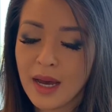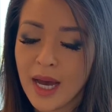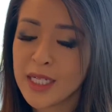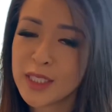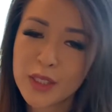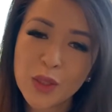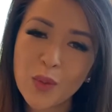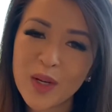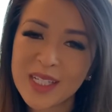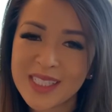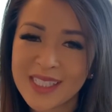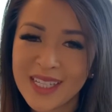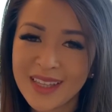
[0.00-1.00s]
I just don't want
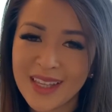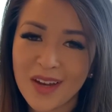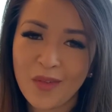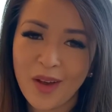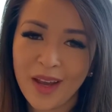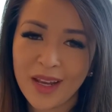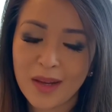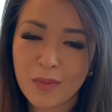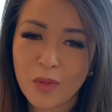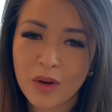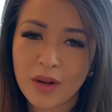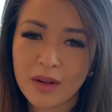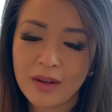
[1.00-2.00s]
to see it that way
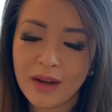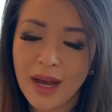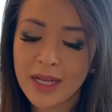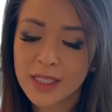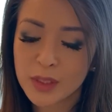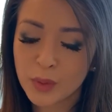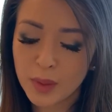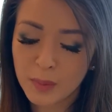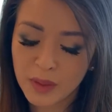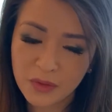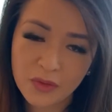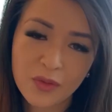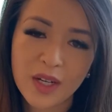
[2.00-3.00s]
anymore. I just want to be
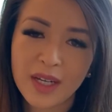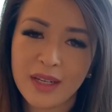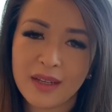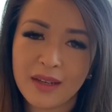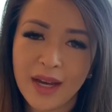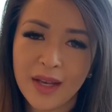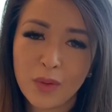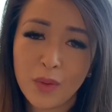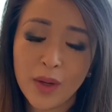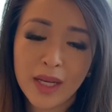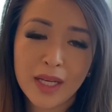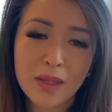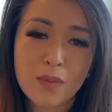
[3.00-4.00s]
free. I don't
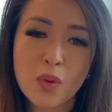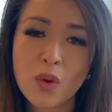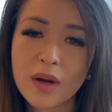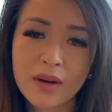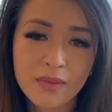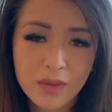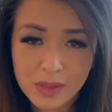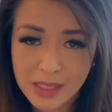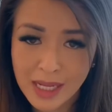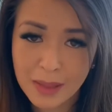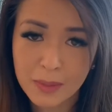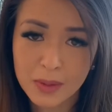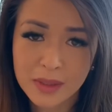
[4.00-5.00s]
want any more of those
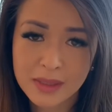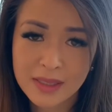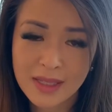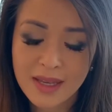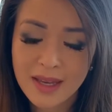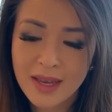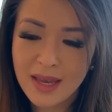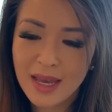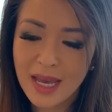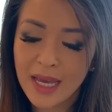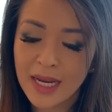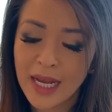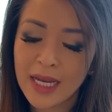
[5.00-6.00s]
labels.
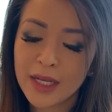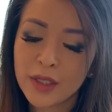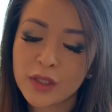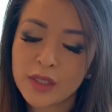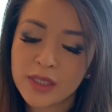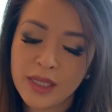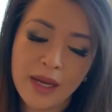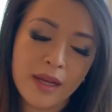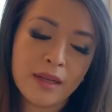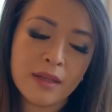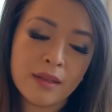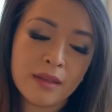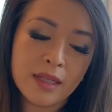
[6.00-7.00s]
And I
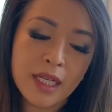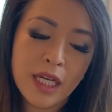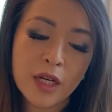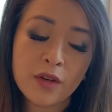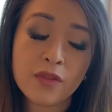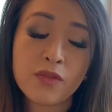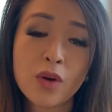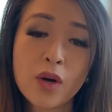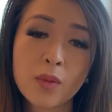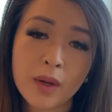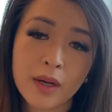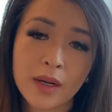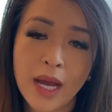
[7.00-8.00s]
understand here
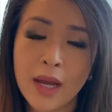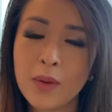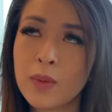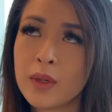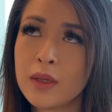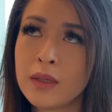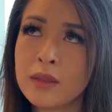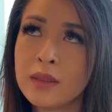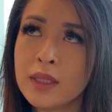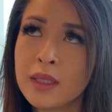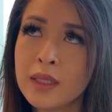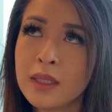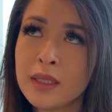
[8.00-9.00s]
forward, I will
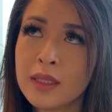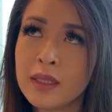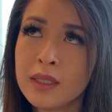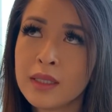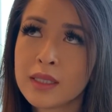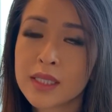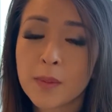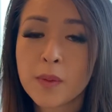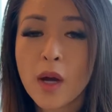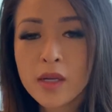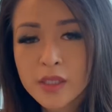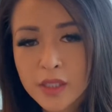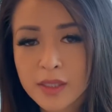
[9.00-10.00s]

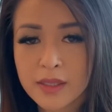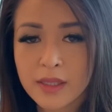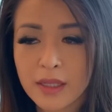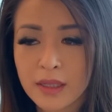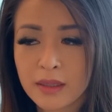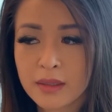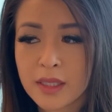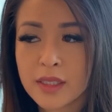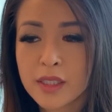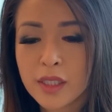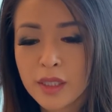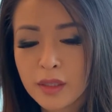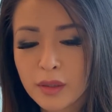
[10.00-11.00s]
subconsciously
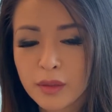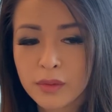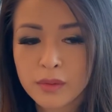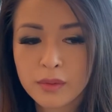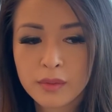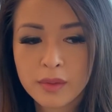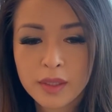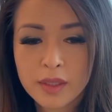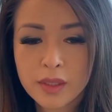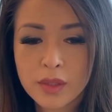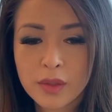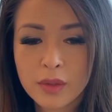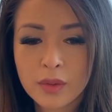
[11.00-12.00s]
continue
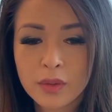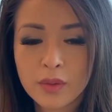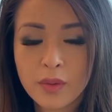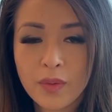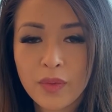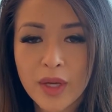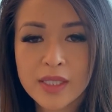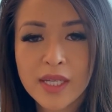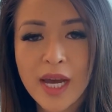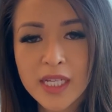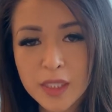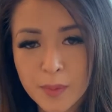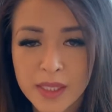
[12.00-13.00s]
to
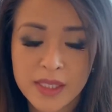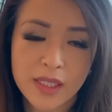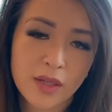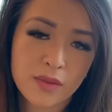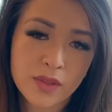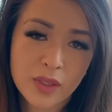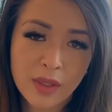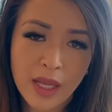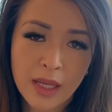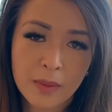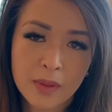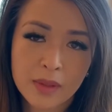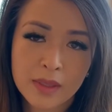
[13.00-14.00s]
attach myself to
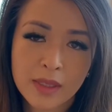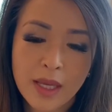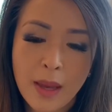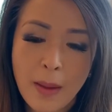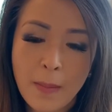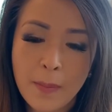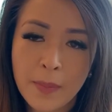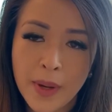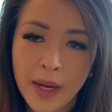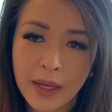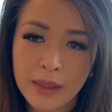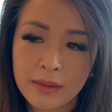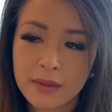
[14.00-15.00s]
labels,
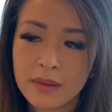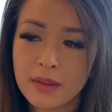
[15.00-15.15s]
but